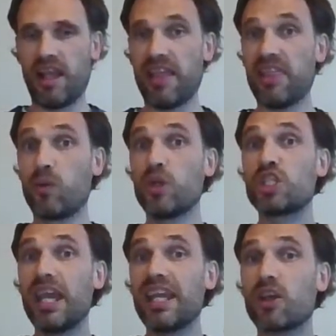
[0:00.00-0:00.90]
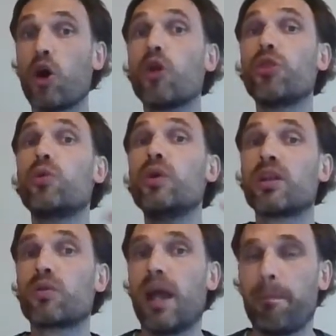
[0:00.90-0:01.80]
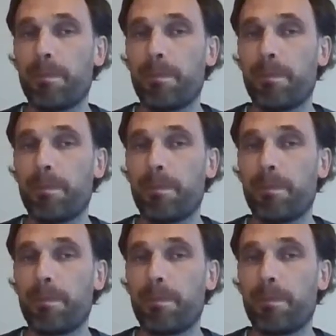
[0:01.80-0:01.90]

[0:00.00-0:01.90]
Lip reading: and then we check it on the real RAM.